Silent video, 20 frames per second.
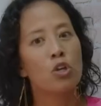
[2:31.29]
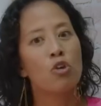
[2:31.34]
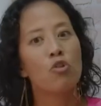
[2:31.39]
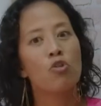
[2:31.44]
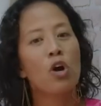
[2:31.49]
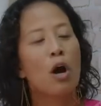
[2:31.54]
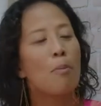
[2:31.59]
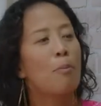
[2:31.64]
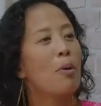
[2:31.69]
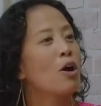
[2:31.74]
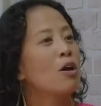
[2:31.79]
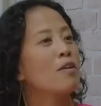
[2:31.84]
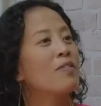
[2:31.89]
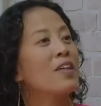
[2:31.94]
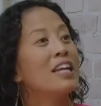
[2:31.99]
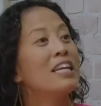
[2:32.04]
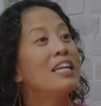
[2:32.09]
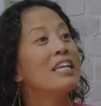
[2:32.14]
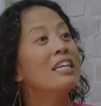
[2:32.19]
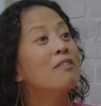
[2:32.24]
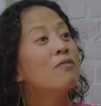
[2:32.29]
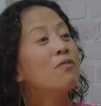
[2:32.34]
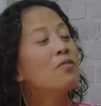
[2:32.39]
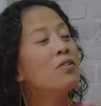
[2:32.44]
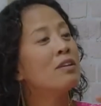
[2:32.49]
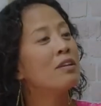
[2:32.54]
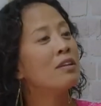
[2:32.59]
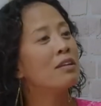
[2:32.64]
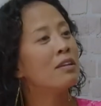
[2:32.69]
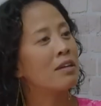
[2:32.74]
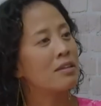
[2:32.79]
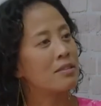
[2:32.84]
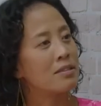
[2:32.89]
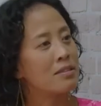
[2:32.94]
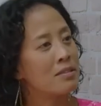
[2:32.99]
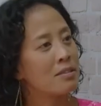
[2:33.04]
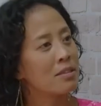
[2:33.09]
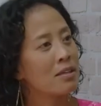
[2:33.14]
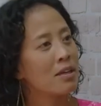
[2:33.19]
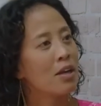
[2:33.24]
you're not part of that infiniteness.
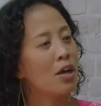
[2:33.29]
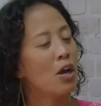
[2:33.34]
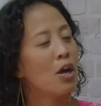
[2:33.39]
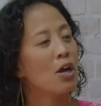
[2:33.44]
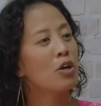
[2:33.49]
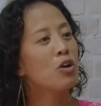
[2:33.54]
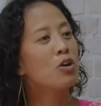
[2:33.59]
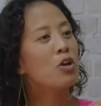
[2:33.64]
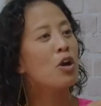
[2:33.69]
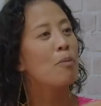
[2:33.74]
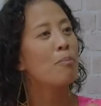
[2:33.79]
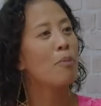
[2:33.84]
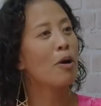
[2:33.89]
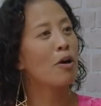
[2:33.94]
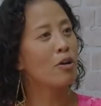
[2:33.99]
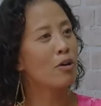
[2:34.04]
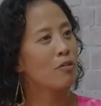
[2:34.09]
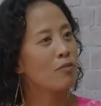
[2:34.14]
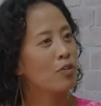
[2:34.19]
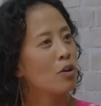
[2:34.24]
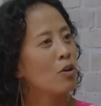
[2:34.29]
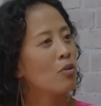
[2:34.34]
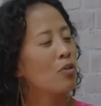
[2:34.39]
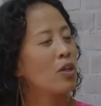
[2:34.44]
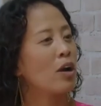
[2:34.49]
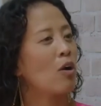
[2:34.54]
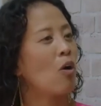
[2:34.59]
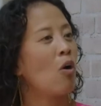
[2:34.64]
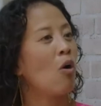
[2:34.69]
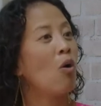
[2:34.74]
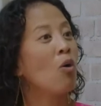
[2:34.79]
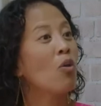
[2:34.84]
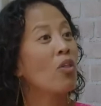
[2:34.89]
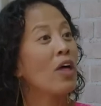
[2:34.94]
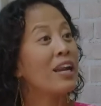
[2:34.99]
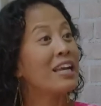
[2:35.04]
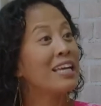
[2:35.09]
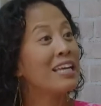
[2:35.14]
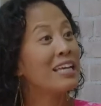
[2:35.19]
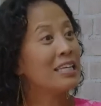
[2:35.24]
Mm -hmm. You're not part of, you know, that all
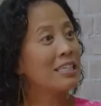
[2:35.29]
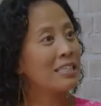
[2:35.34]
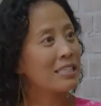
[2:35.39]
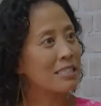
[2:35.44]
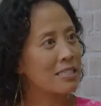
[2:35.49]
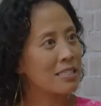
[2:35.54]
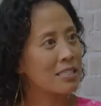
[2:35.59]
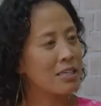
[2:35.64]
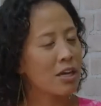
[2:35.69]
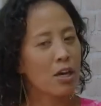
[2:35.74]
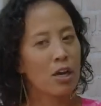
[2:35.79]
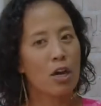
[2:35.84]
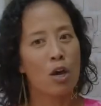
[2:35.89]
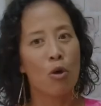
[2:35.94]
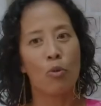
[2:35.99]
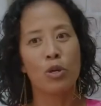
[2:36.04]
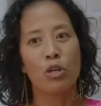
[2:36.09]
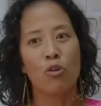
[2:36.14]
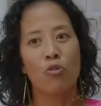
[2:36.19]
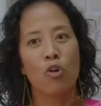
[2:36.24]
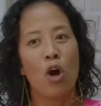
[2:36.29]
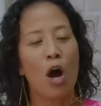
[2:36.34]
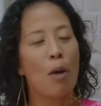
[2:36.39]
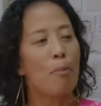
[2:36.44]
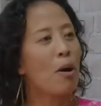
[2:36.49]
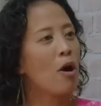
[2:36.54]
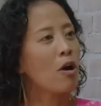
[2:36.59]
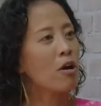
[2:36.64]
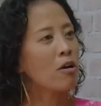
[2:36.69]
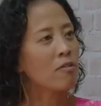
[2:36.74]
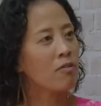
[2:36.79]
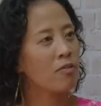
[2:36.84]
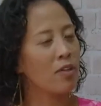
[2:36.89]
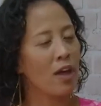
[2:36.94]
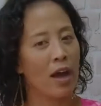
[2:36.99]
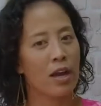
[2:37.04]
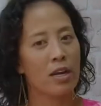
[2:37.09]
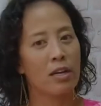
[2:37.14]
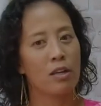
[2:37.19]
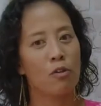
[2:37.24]
that is. When you're not part of
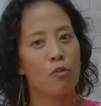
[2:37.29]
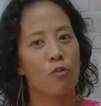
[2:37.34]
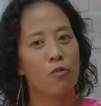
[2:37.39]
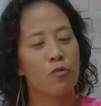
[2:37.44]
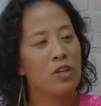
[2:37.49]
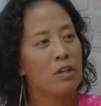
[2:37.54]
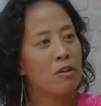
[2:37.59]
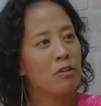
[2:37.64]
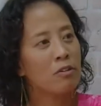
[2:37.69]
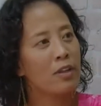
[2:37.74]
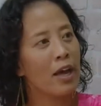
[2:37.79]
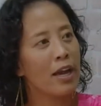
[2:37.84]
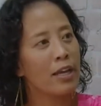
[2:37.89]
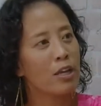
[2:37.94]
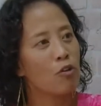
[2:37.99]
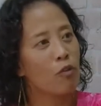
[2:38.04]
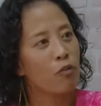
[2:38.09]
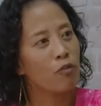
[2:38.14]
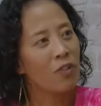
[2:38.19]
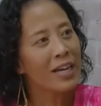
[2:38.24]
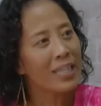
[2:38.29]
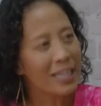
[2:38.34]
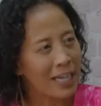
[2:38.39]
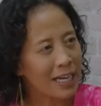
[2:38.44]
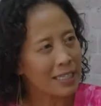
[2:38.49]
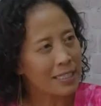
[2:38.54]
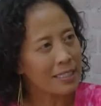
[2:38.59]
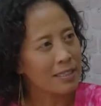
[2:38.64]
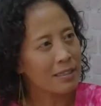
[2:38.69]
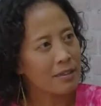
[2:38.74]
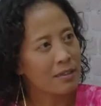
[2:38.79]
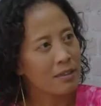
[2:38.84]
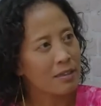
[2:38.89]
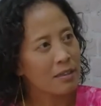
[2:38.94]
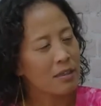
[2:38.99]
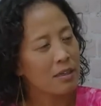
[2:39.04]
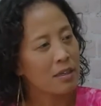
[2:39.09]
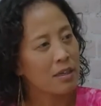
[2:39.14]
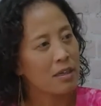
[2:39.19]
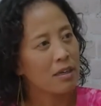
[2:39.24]
that, you feel like you're finite.
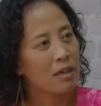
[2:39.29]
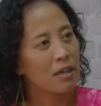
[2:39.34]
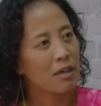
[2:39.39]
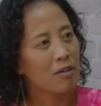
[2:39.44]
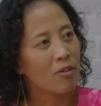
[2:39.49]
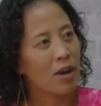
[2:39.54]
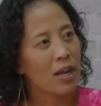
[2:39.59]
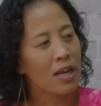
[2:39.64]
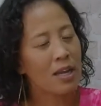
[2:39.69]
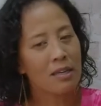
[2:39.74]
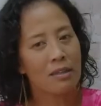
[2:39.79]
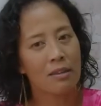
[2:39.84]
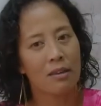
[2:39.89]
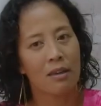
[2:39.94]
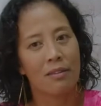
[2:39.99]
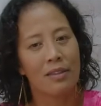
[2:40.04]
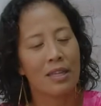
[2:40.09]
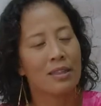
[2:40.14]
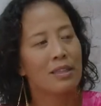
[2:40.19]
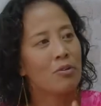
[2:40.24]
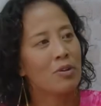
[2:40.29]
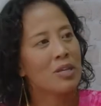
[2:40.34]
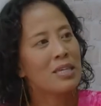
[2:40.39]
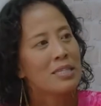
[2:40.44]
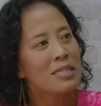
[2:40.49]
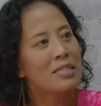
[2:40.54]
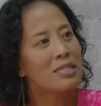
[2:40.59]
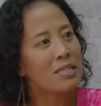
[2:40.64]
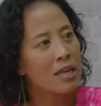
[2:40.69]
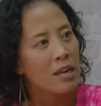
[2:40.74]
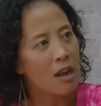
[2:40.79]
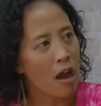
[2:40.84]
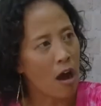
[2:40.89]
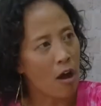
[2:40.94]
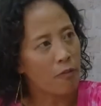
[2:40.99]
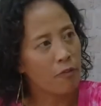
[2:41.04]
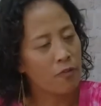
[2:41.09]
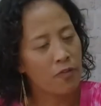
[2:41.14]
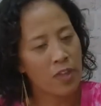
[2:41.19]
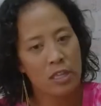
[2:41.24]
Yeah. Right? that there isn't
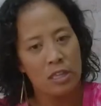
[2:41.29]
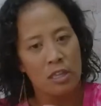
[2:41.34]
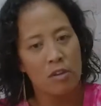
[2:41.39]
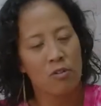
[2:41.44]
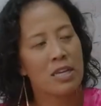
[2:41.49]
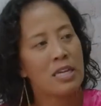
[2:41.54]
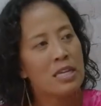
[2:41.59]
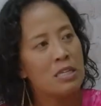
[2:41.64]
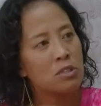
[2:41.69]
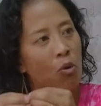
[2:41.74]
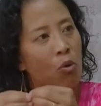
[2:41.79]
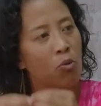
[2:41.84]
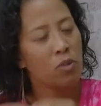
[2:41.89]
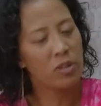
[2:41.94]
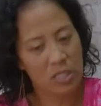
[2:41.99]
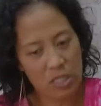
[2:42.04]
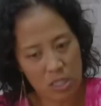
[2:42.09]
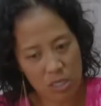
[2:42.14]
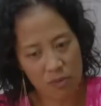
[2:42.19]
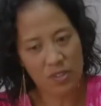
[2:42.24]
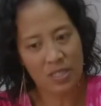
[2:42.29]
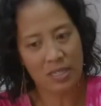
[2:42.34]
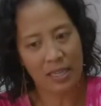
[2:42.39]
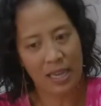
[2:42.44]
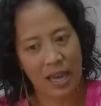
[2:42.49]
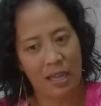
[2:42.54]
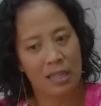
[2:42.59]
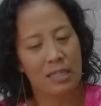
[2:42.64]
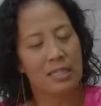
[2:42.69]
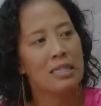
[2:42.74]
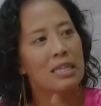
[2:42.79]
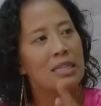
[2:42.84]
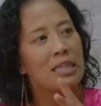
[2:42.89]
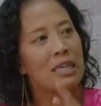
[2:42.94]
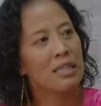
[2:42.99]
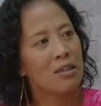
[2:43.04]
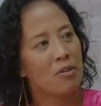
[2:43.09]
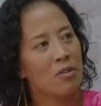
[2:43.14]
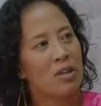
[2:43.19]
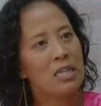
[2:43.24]
enough, that there is only this physicality,
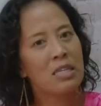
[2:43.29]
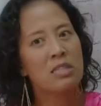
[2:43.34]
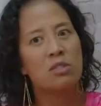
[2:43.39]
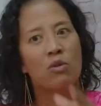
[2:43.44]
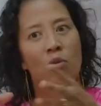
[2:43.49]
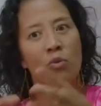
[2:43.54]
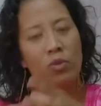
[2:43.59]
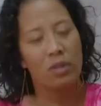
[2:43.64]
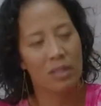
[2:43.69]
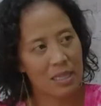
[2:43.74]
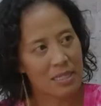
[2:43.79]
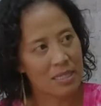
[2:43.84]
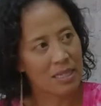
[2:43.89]
that there is only All